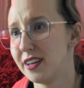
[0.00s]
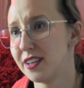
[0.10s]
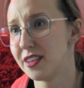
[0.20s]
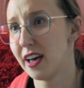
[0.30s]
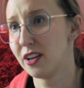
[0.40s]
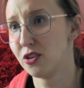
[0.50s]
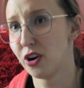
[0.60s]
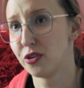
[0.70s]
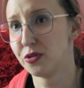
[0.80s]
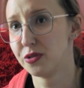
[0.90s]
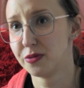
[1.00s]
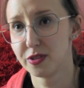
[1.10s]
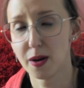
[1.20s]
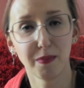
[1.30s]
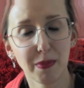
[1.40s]
That, you know,
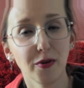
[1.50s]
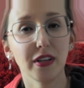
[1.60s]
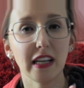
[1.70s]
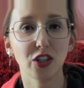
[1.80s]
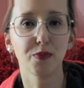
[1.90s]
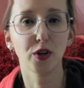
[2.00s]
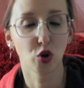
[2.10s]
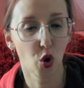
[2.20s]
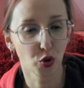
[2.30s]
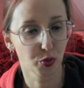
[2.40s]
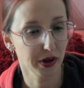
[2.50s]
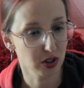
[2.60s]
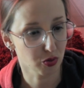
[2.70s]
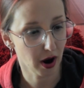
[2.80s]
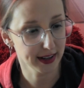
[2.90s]
some people need to be told what is
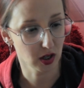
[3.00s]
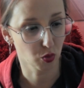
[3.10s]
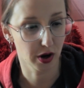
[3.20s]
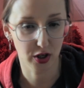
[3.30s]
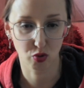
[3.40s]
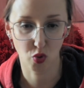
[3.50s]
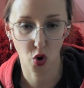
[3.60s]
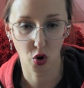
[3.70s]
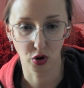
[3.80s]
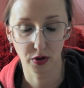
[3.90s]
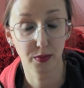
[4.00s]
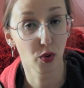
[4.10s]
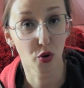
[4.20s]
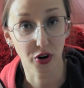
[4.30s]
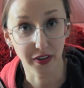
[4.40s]
right and what is wrong
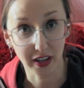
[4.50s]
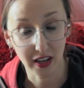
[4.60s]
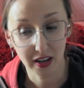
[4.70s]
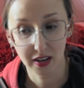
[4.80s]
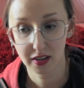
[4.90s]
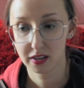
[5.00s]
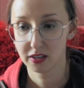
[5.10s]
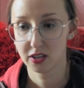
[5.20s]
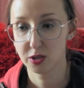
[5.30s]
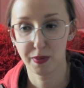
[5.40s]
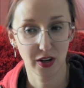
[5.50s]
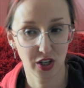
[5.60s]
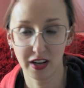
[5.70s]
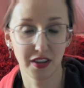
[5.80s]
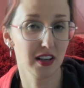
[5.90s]
morally,
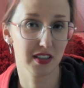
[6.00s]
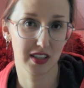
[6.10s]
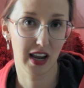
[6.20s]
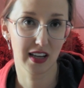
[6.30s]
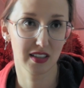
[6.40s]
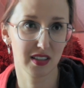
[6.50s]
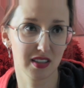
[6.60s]
especially these days.